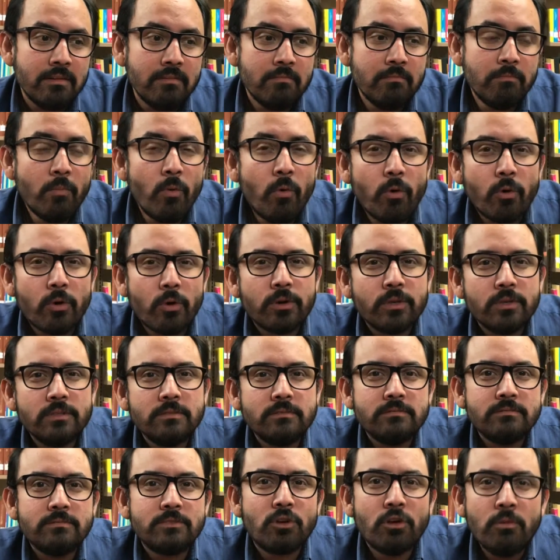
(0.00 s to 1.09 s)
more
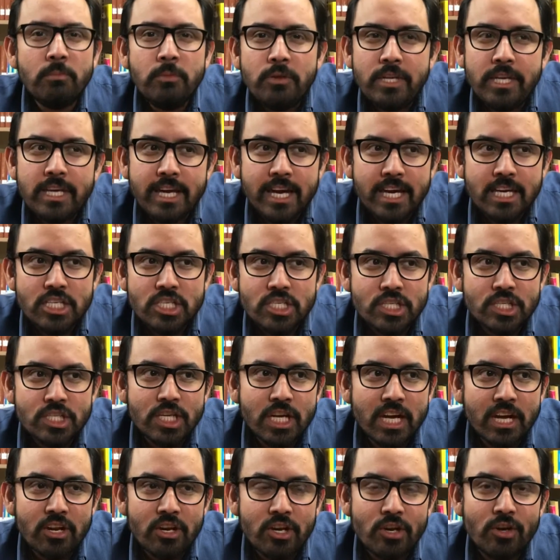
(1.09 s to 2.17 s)
communication.
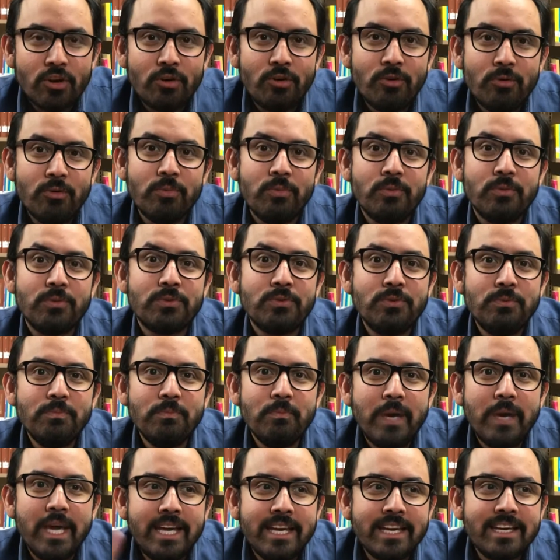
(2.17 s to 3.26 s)
I don't know, to
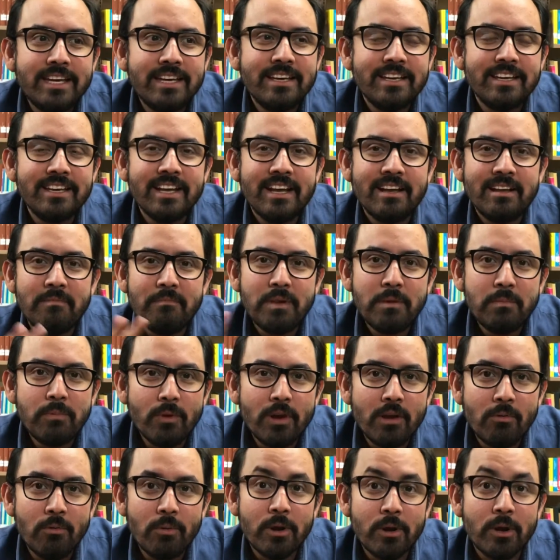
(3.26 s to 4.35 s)
make
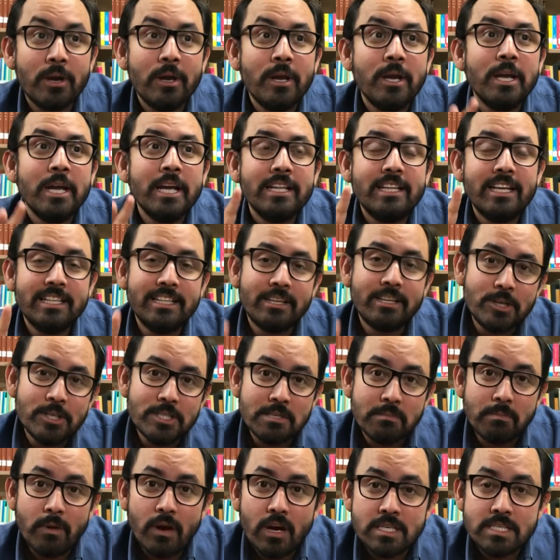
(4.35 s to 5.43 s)
people aware that there is
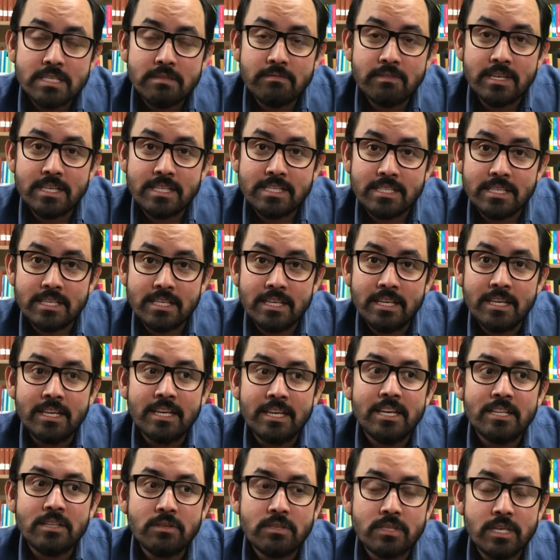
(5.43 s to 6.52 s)
the possibility
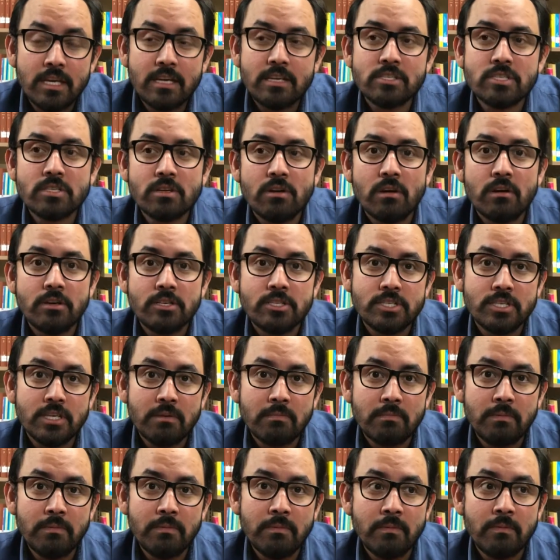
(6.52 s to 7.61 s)
to take a
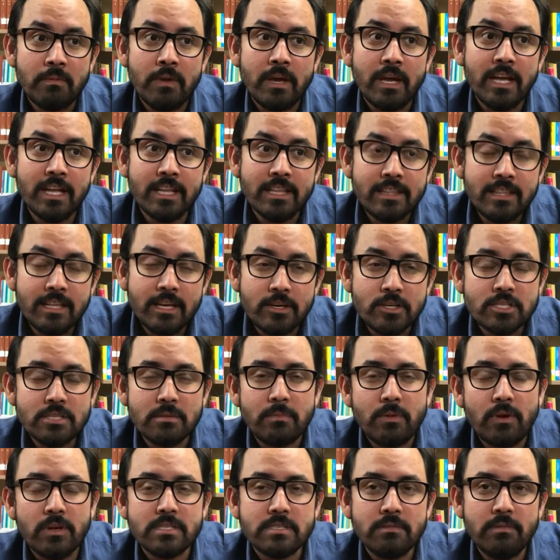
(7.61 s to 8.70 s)
scholarship. And there is a
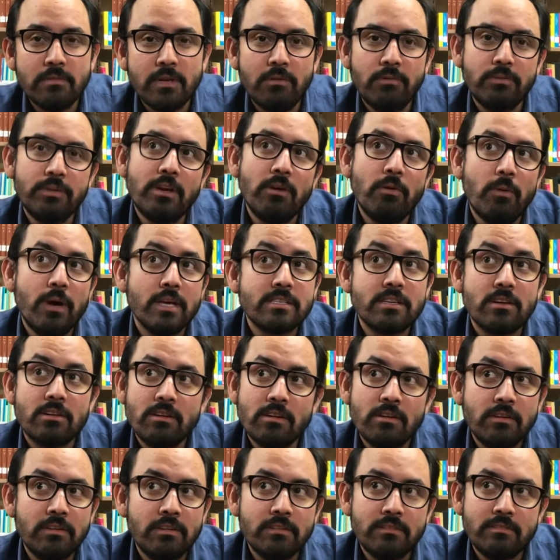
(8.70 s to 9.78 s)
possibility, there was, I don't
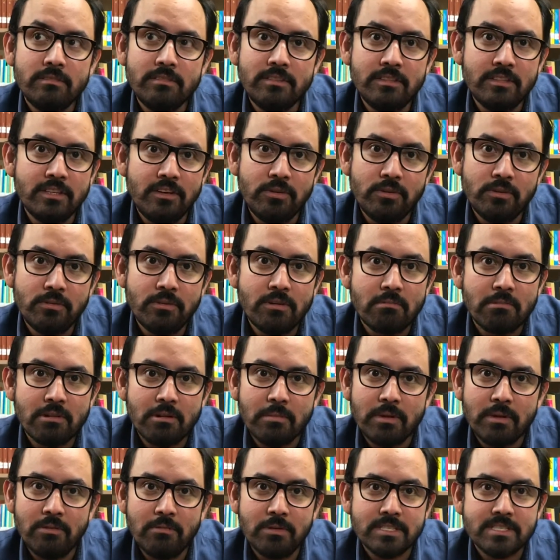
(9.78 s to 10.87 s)
know in the new
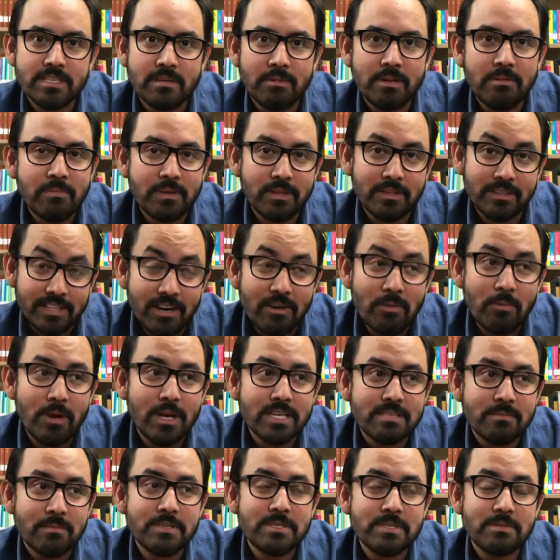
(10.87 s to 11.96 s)
government what's happening, but there
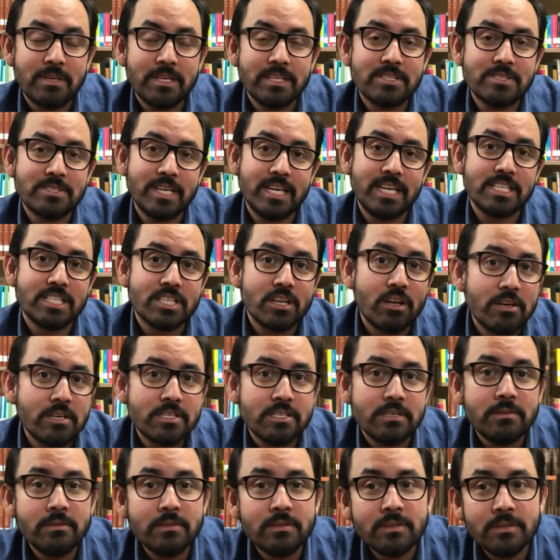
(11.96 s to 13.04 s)
was a possibility to take a
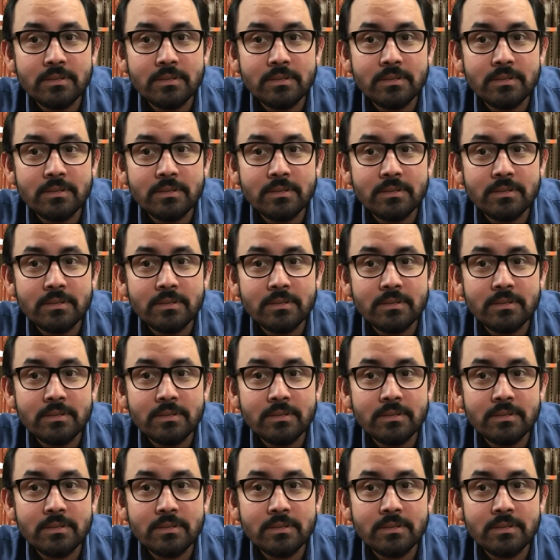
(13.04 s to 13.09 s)
scholarship.